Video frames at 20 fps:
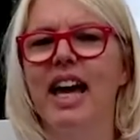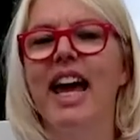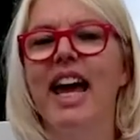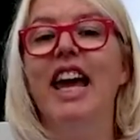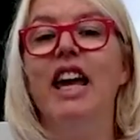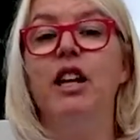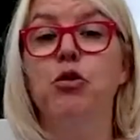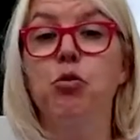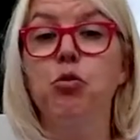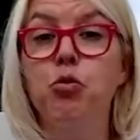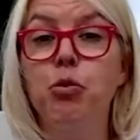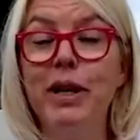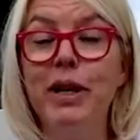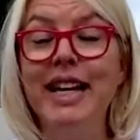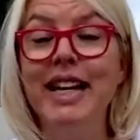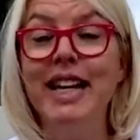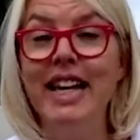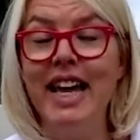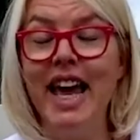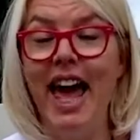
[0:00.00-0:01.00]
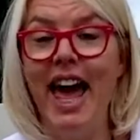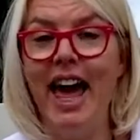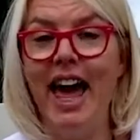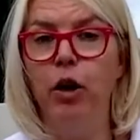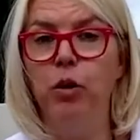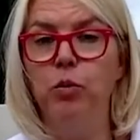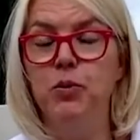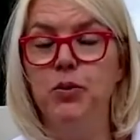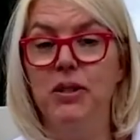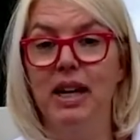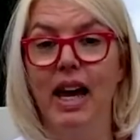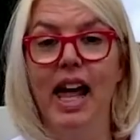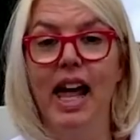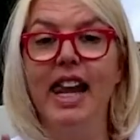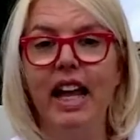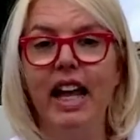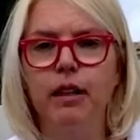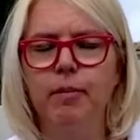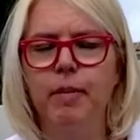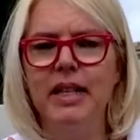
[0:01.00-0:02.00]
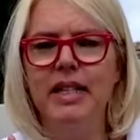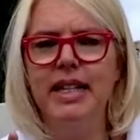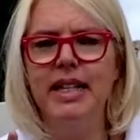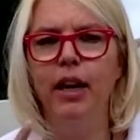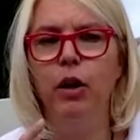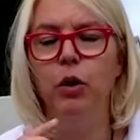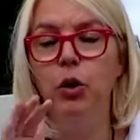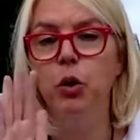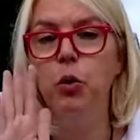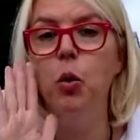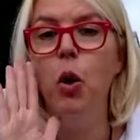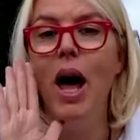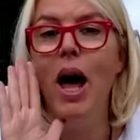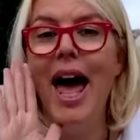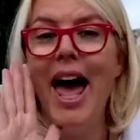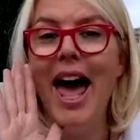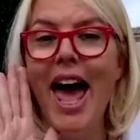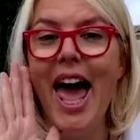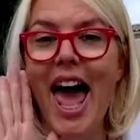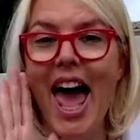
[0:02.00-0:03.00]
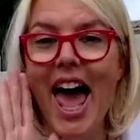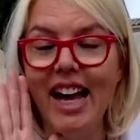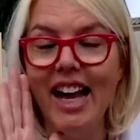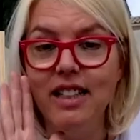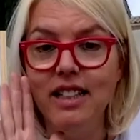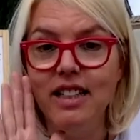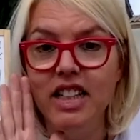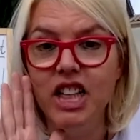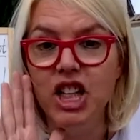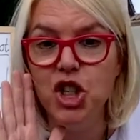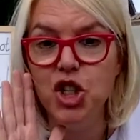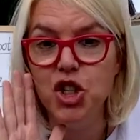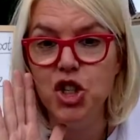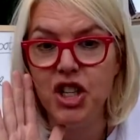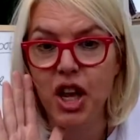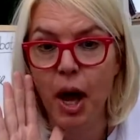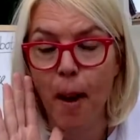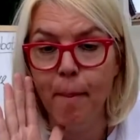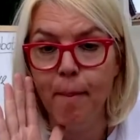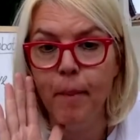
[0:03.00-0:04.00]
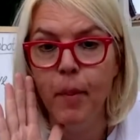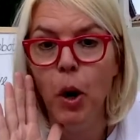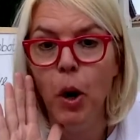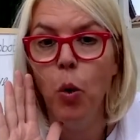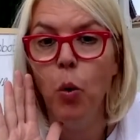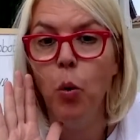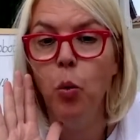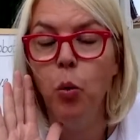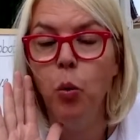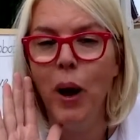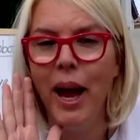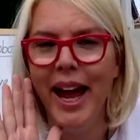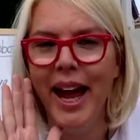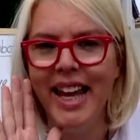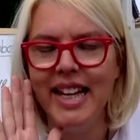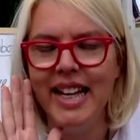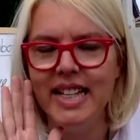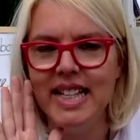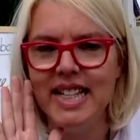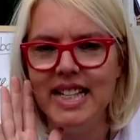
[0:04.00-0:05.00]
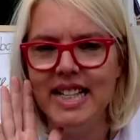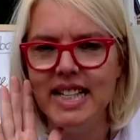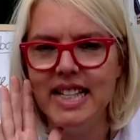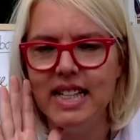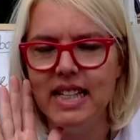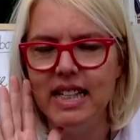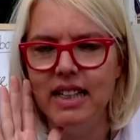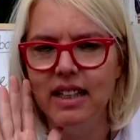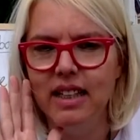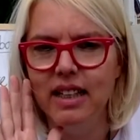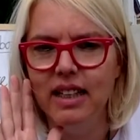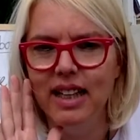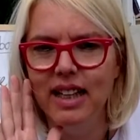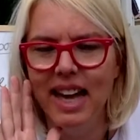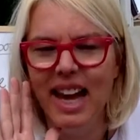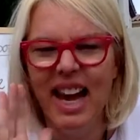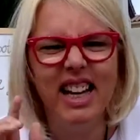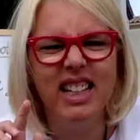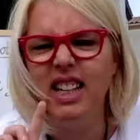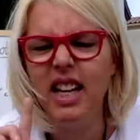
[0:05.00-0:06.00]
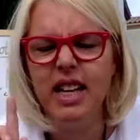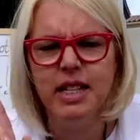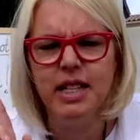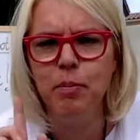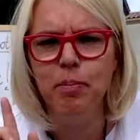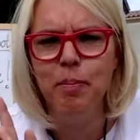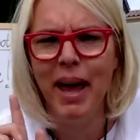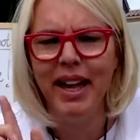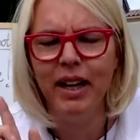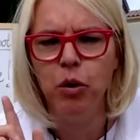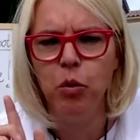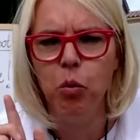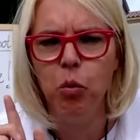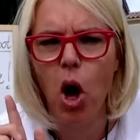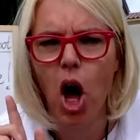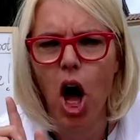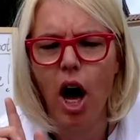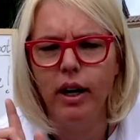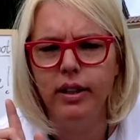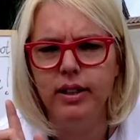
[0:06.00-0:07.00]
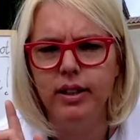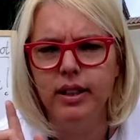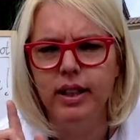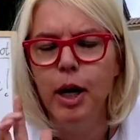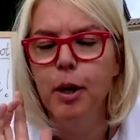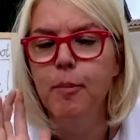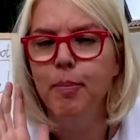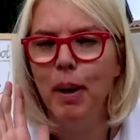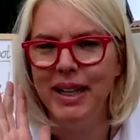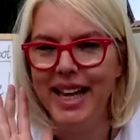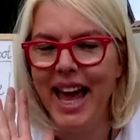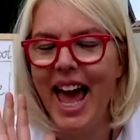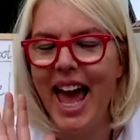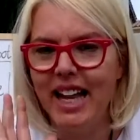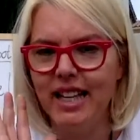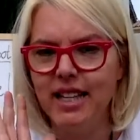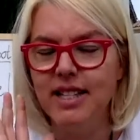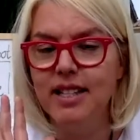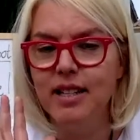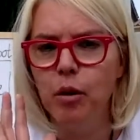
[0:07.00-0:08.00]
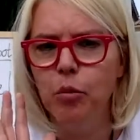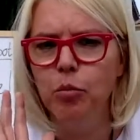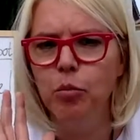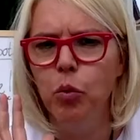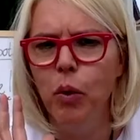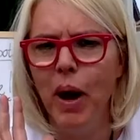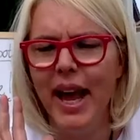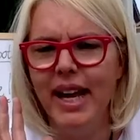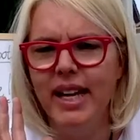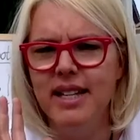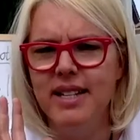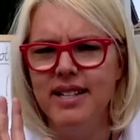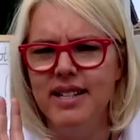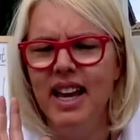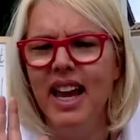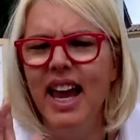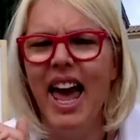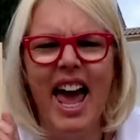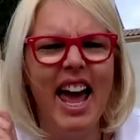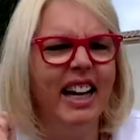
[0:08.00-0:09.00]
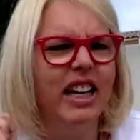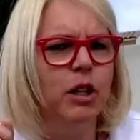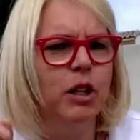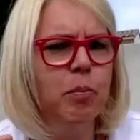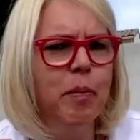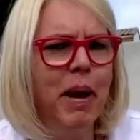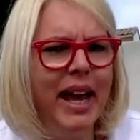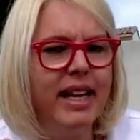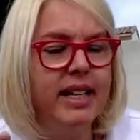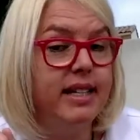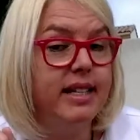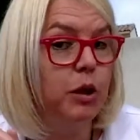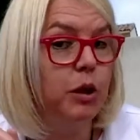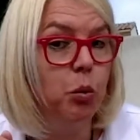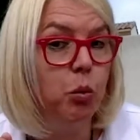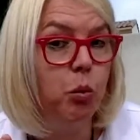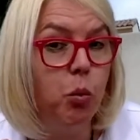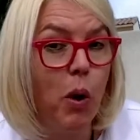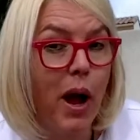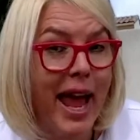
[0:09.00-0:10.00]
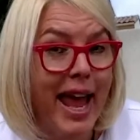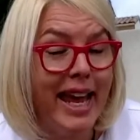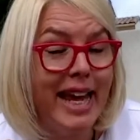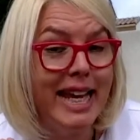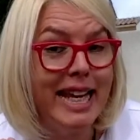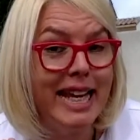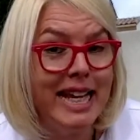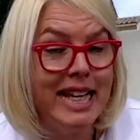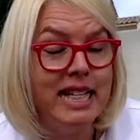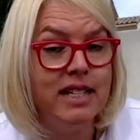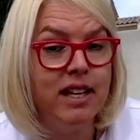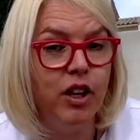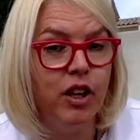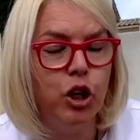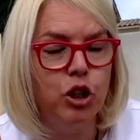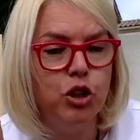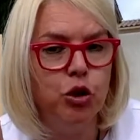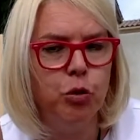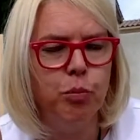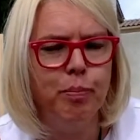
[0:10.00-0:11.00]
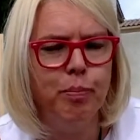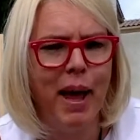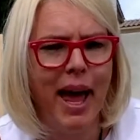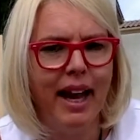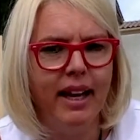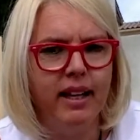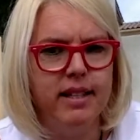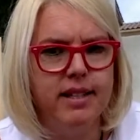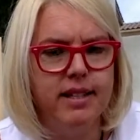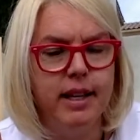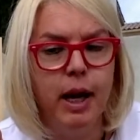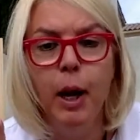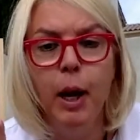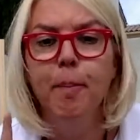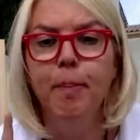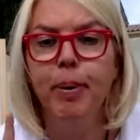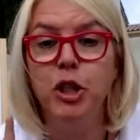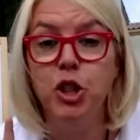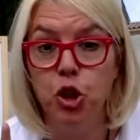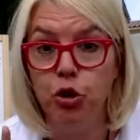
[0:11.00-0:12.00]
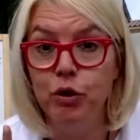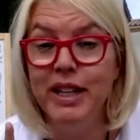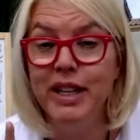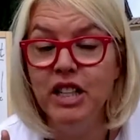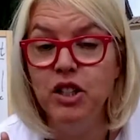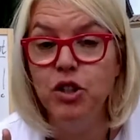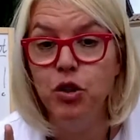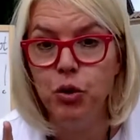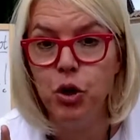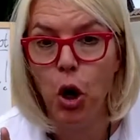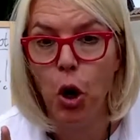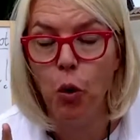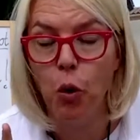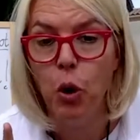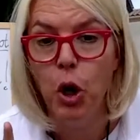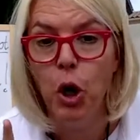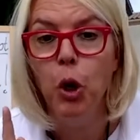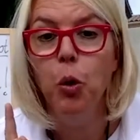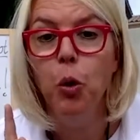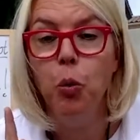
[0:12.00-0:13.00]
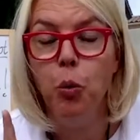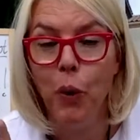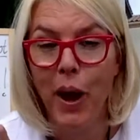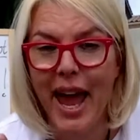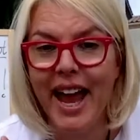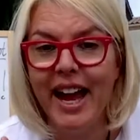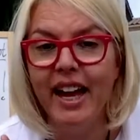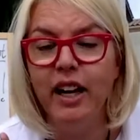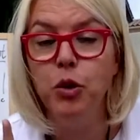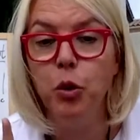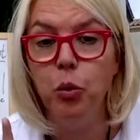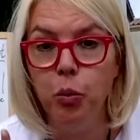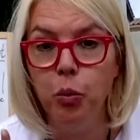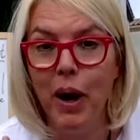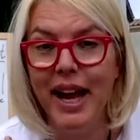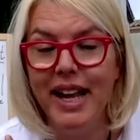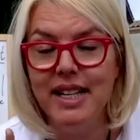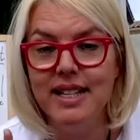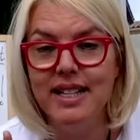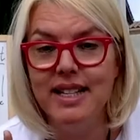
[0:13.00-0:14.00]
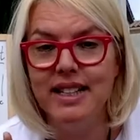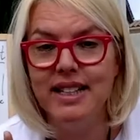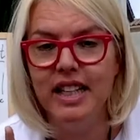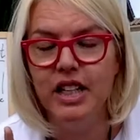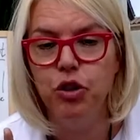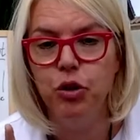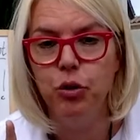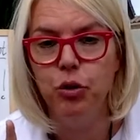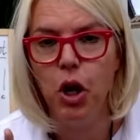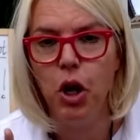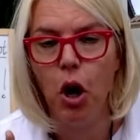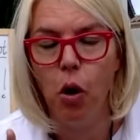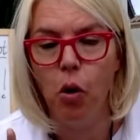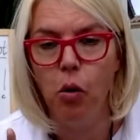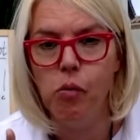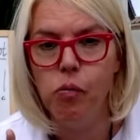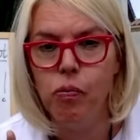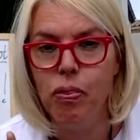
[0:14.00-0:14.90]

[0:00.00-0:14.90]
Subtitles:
it really helps, let me tell you, add some weights. It doesn't matter what, but add some weights and it makes it way easier to balance. But you need to know where the weights need to go.